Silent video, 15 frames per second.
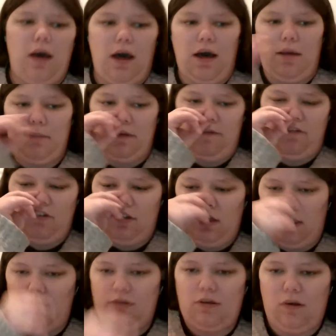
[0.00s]
If you
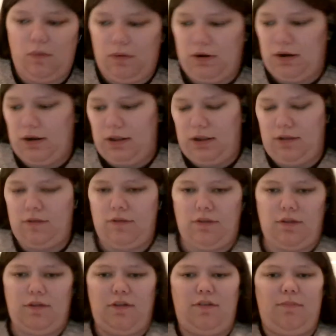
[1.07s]
can't tell what it is,
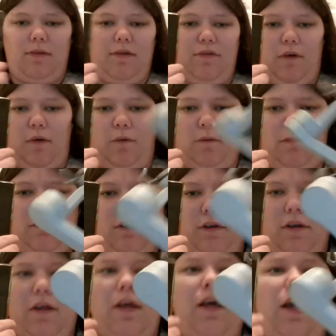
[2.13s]
this is my phone.
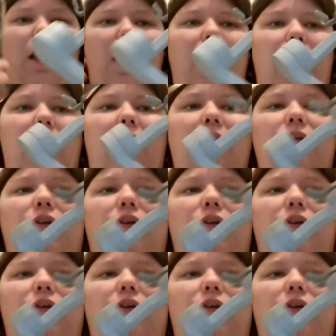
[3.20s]
And